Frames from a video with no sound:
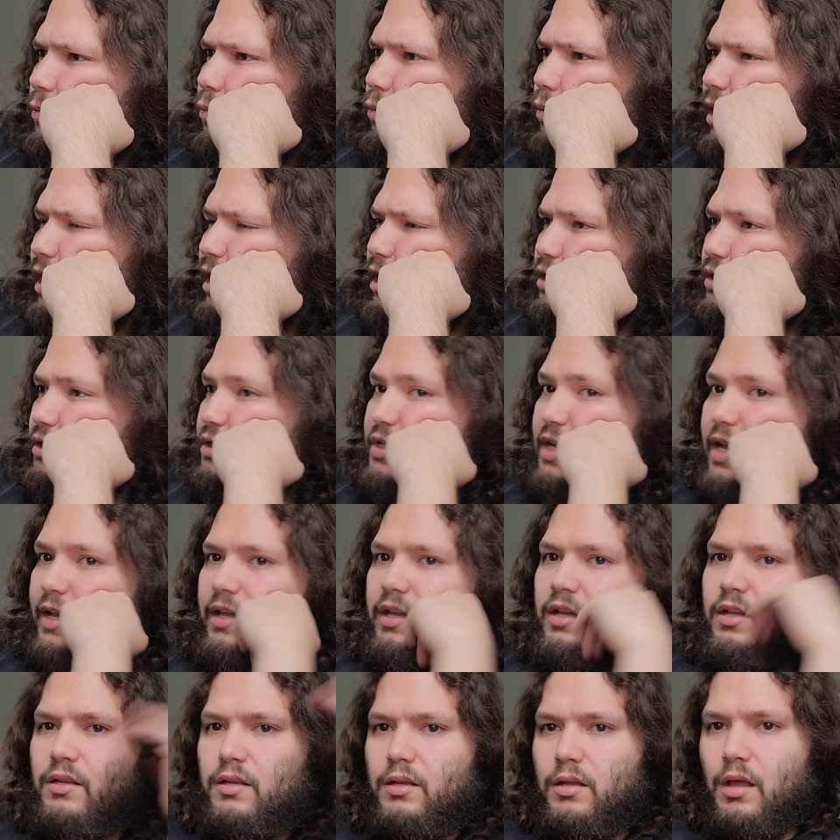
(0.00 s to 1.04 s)
Wait a
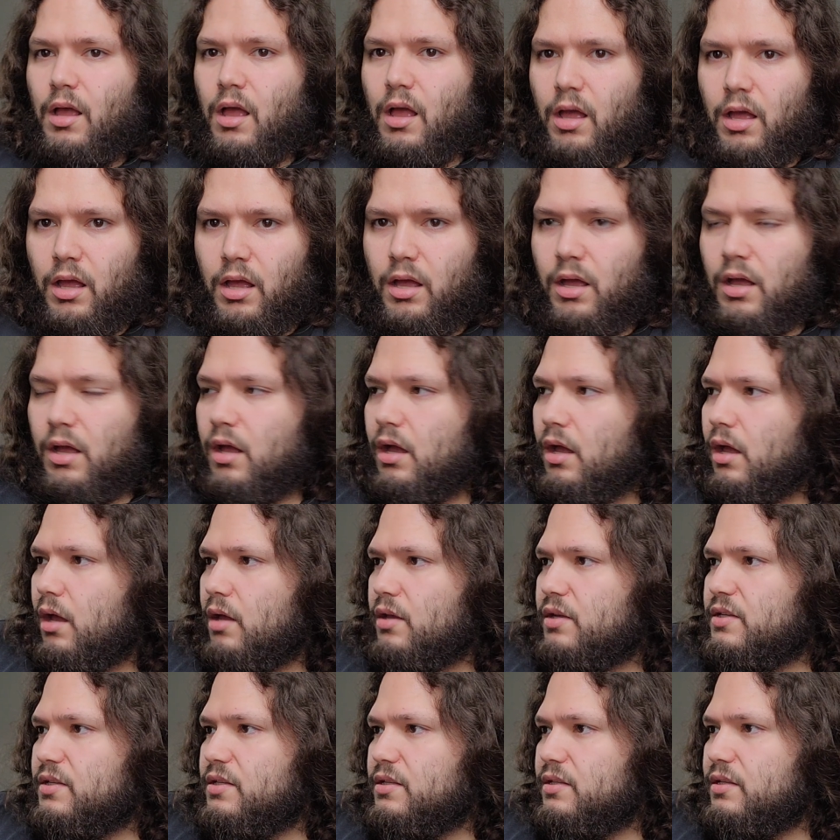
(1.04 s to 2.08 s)
second.
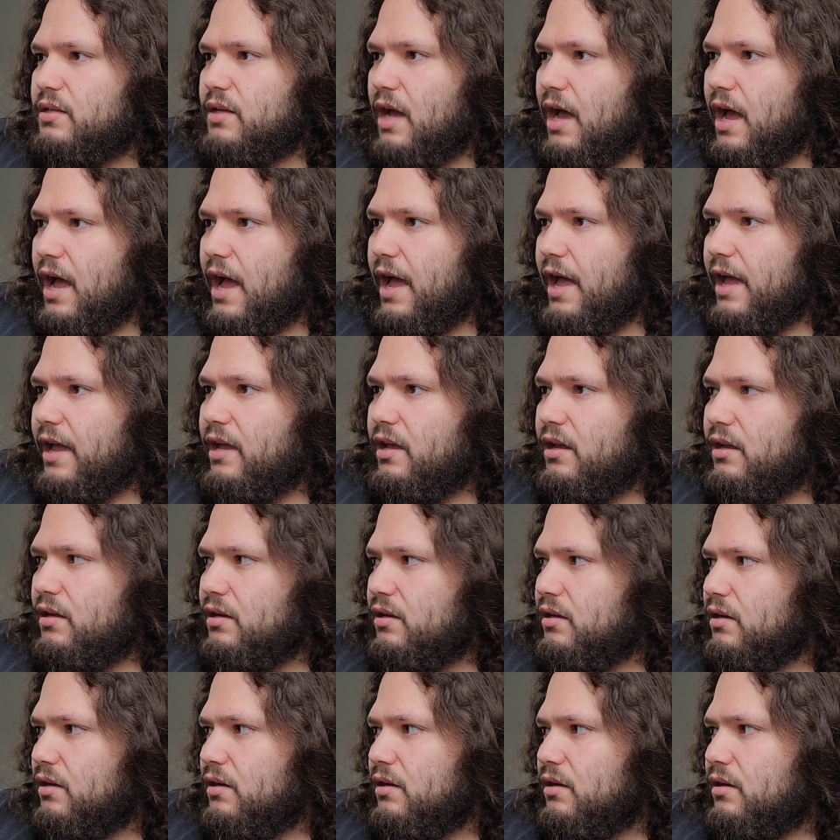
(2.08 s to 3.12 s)
Sky
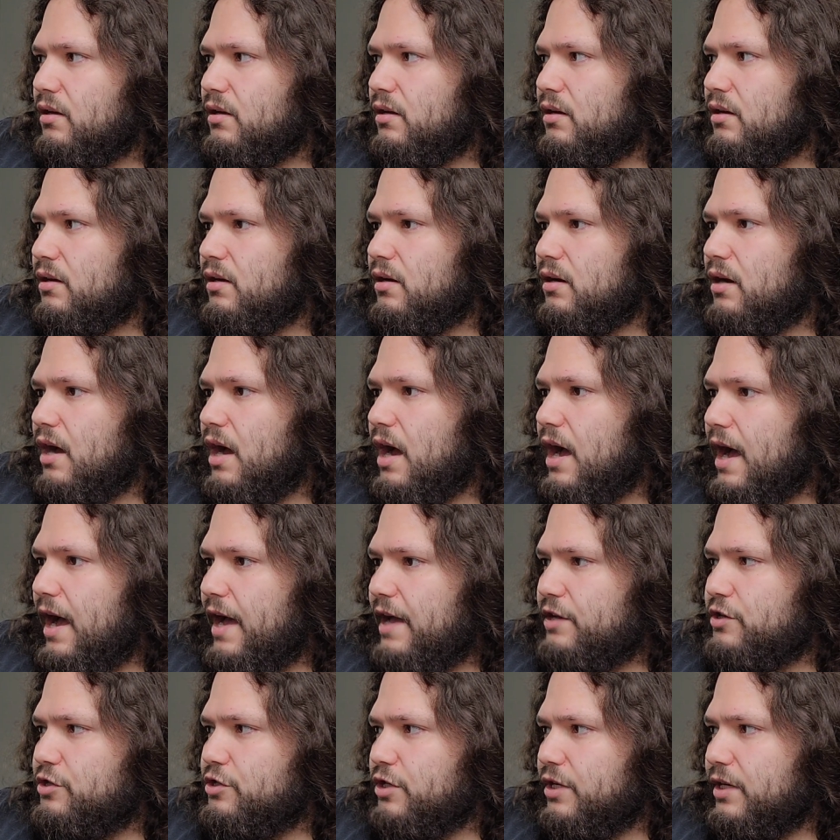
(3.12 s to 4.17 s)

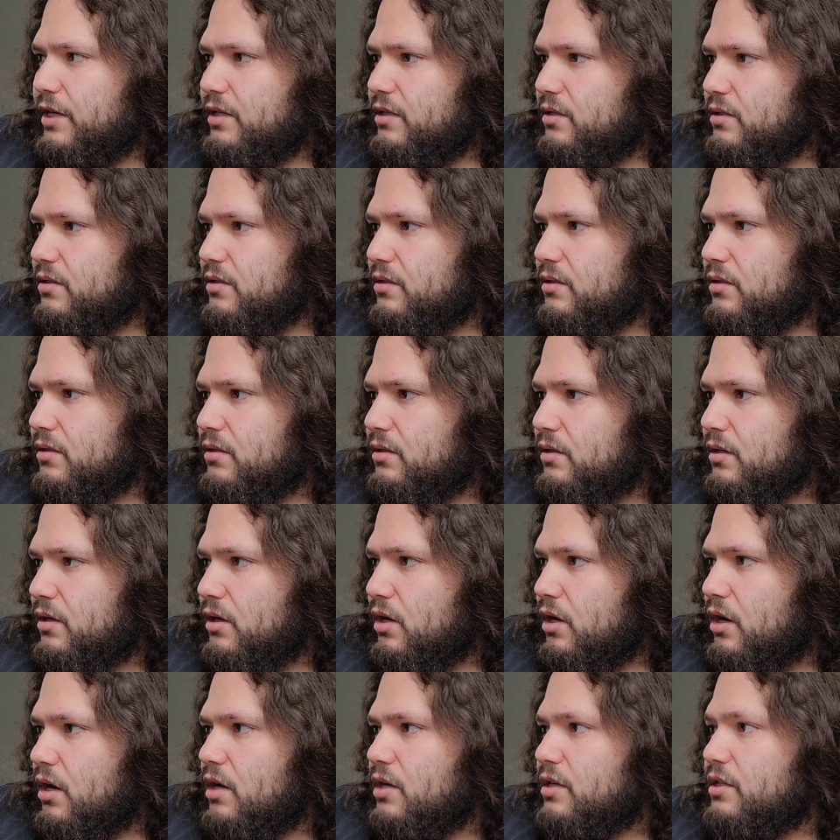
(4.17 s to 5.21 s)
hijinks,
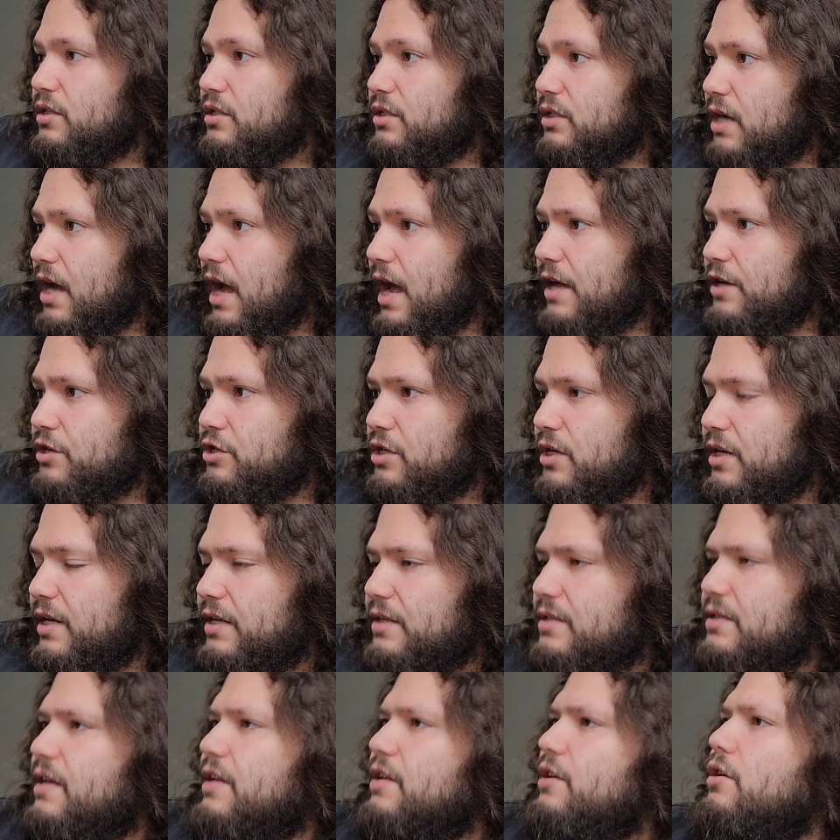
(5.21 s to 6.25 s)
sky
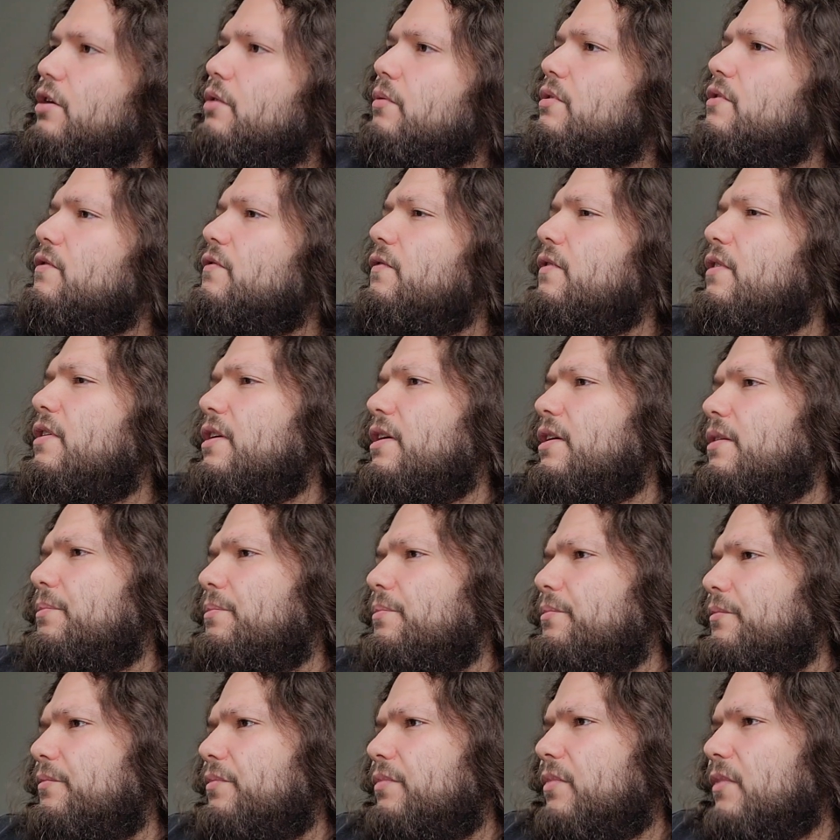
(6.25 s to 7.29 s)
And you know what's funny?
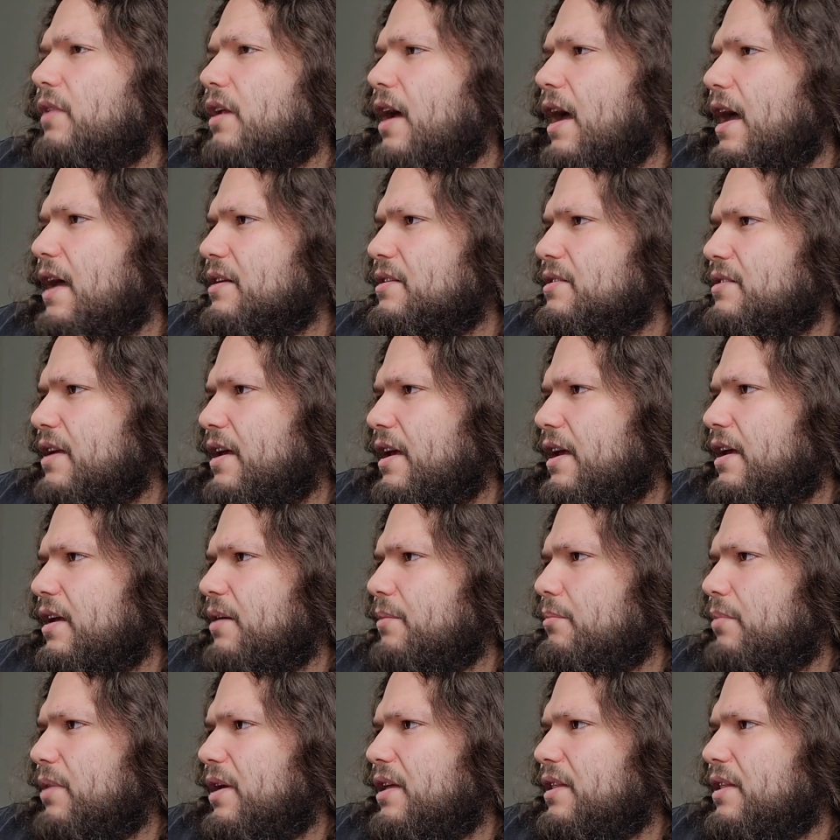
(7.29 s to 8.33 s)
I say
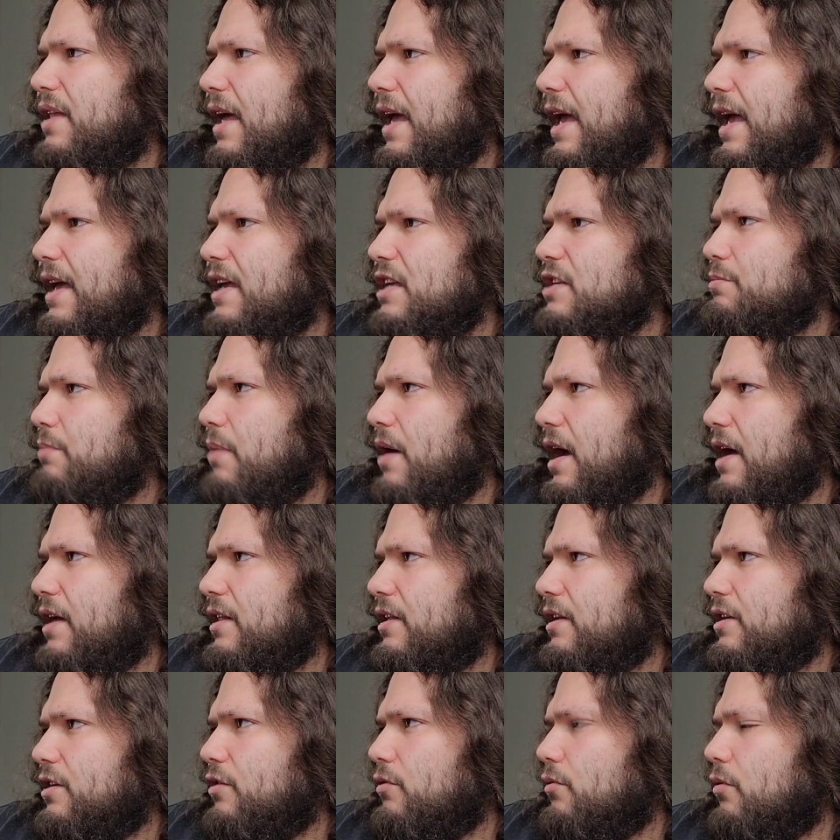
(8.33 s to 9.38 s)
being the ace
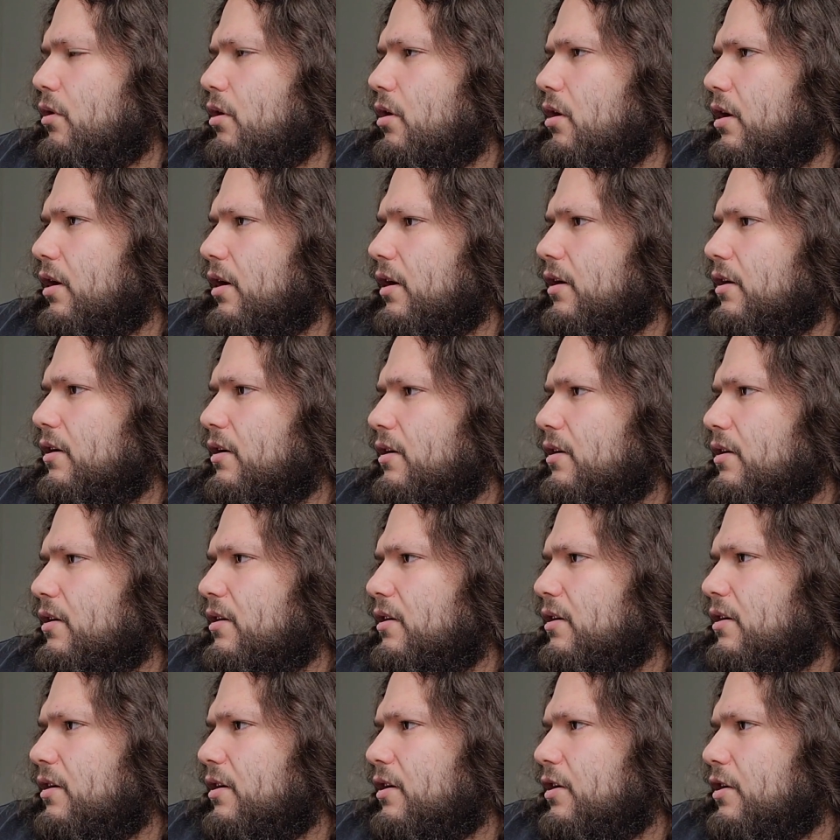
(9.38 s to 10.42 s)
pilot you are,
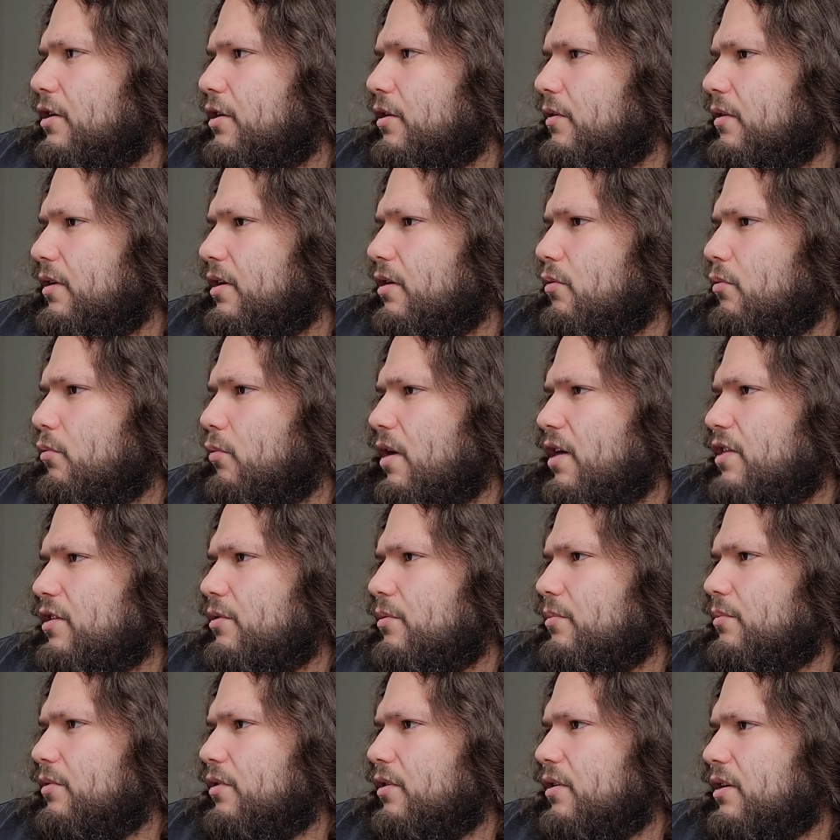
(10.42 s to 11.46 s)
you're in a
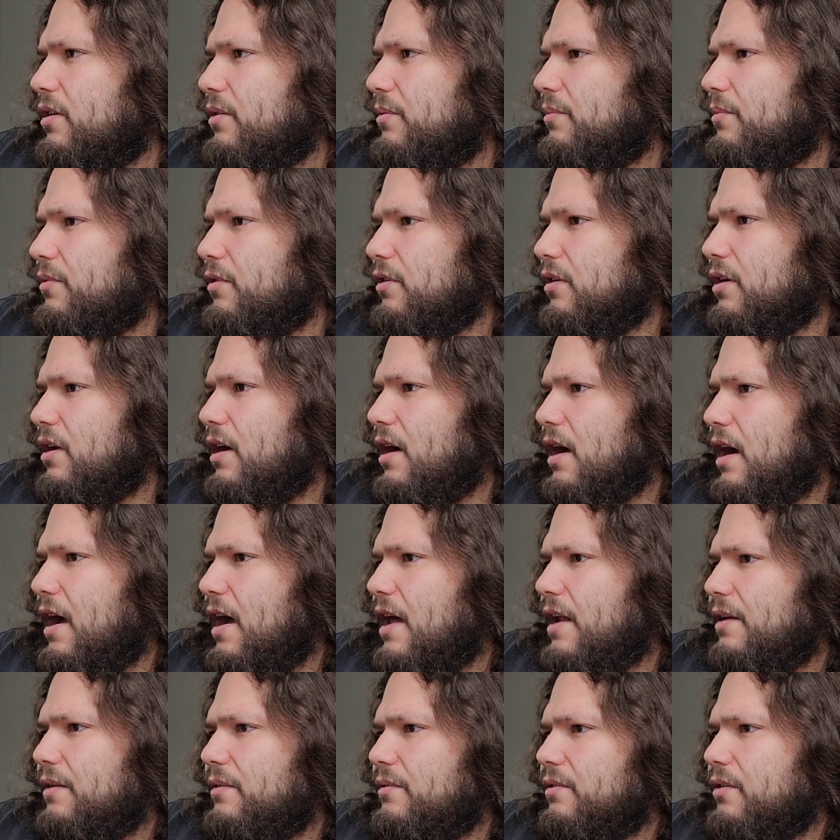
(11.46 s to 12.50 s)
weather. You're in a you're in a
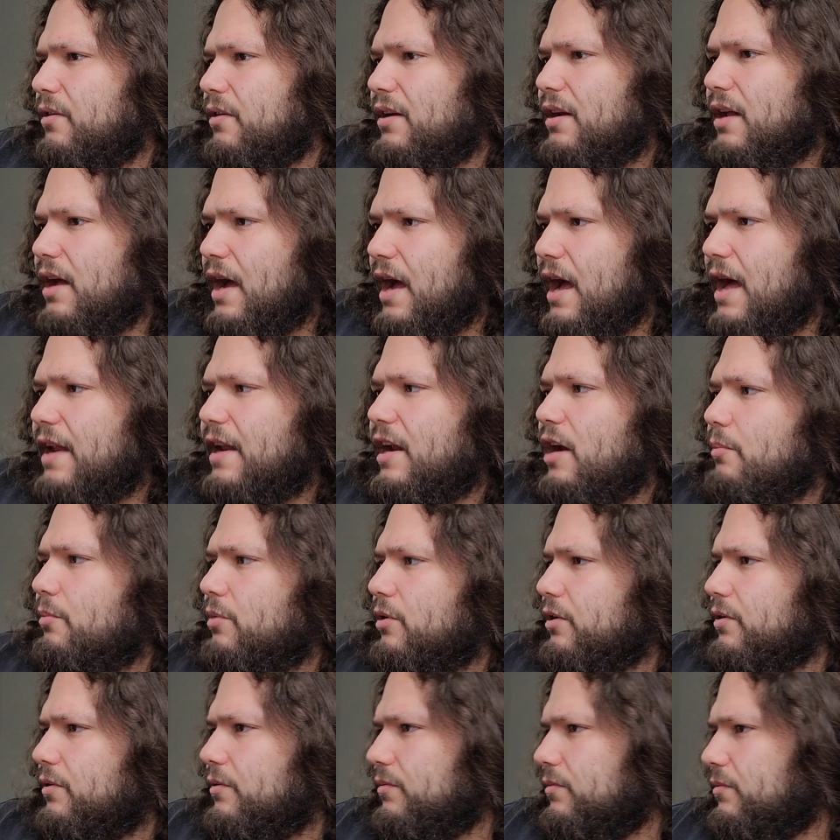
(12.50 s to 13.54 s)
hot you're in a hot air
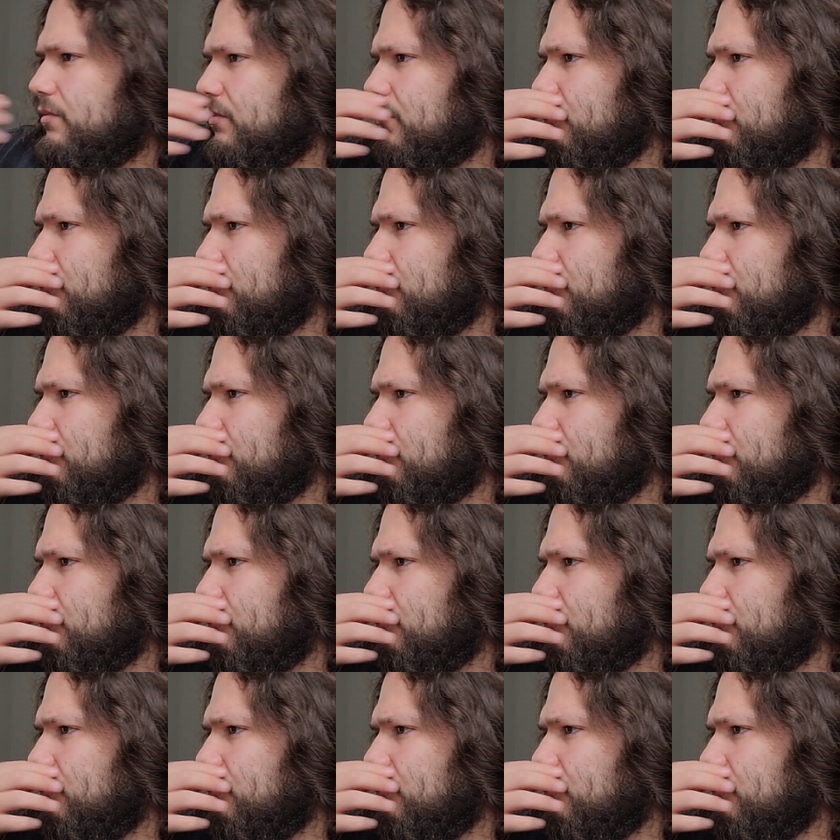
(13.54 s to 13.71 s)
balloon.